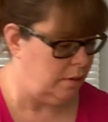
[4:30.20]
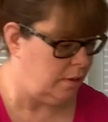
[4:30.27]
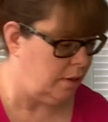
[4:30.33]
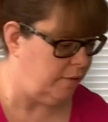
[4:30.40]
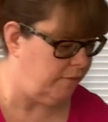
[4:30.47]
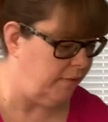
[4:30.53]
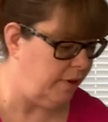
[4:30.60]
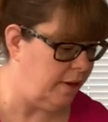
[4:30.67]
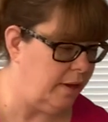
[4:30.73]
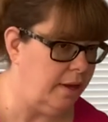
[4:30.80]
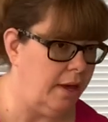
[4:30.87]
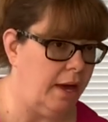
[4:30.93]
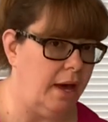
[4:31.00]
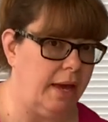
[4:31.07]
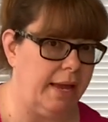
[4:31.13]
of,
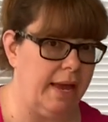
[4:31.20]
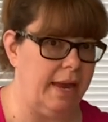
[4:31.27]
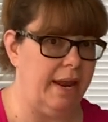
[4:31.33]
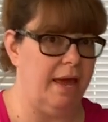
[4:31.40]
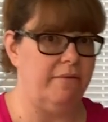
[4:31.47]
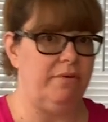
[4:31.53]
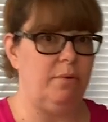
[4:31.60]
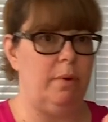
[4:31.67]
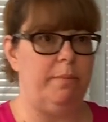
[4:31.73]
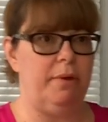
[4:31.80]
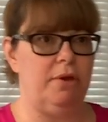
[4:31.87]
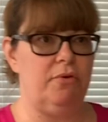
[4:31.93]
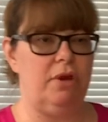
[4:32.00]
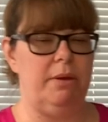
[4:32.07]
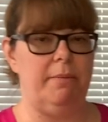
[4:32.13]
I got heavy whipping
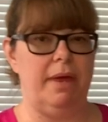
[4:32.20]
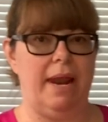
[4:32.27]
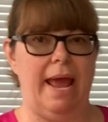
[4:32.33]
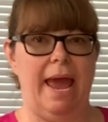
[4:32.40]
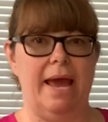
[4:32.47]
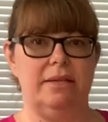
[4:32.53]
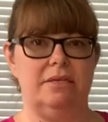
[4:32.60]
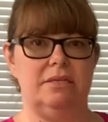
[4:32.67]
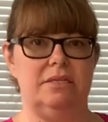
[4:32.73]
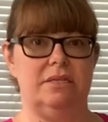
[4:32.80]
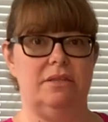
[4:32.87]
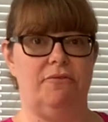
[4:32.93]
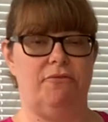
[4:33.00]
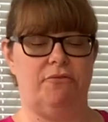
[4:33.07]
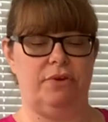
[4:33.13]
cream, and I had this in
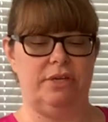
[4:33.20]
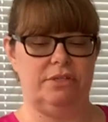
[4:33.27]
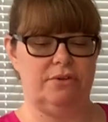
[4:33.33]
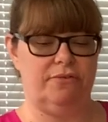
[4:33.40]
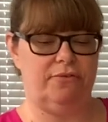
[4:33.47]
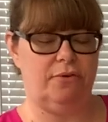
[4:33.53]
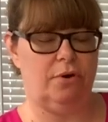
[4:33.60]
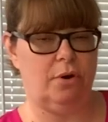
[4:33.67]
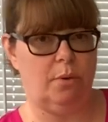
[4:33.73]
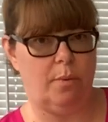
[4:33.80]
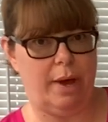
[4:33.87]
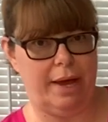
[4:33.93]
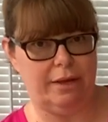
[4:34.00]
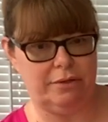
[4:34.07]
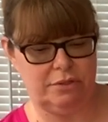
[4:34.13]
the freezer for a
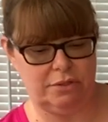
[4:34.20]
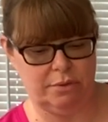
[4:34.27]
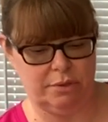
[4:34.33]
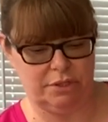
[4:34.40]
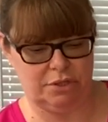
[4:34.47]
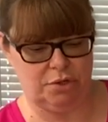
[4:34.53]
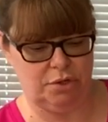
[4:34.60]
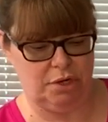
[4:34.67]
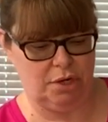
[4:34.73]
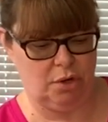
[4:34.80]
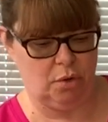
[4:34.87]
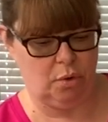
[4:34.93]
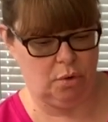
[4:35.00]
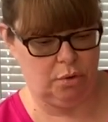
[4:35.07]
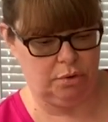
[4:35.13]
while, so it's good and
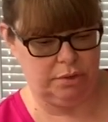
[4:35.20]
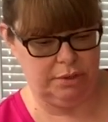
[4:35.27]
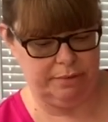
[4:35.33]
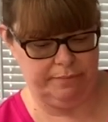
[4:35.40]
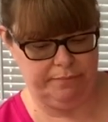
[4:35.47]
cold.